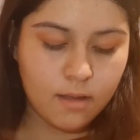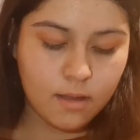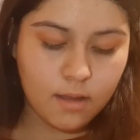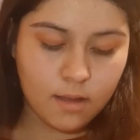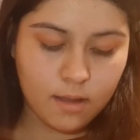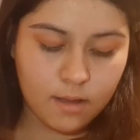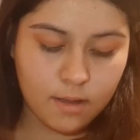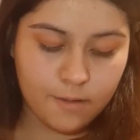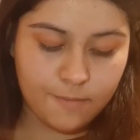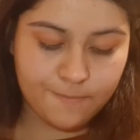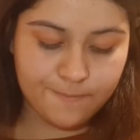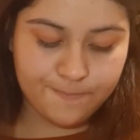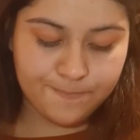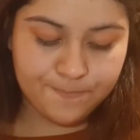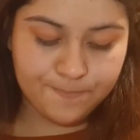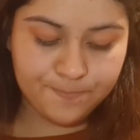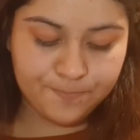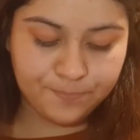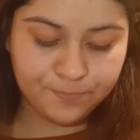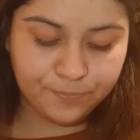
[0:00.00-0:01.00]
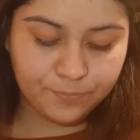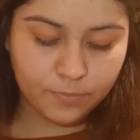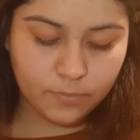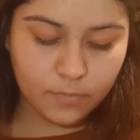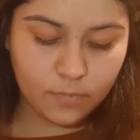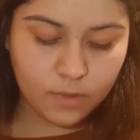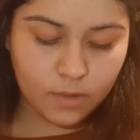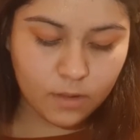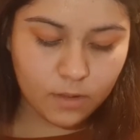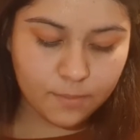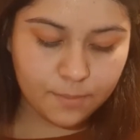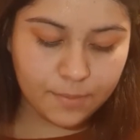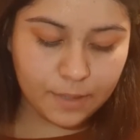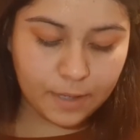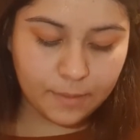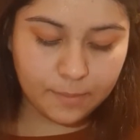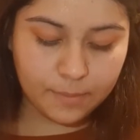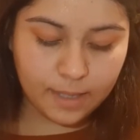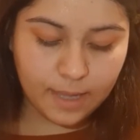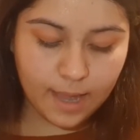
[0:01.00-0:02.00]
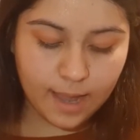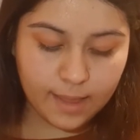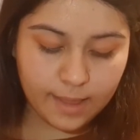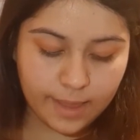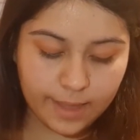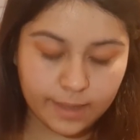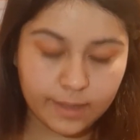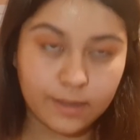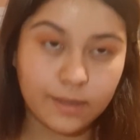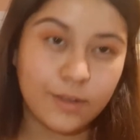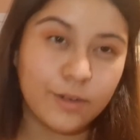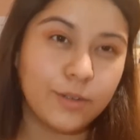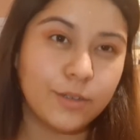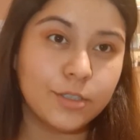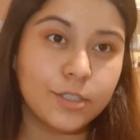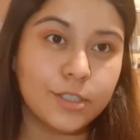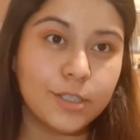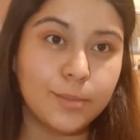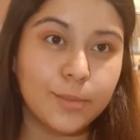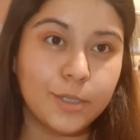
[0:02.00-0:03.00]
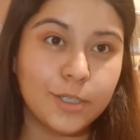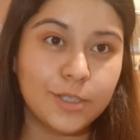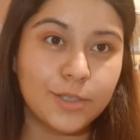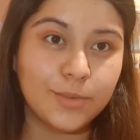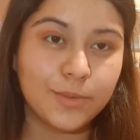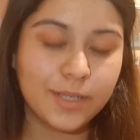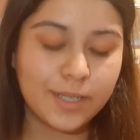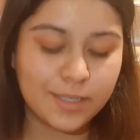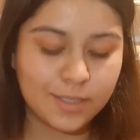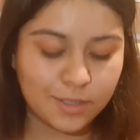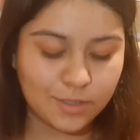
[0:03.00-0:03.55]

But me, I like a little shimmer to it,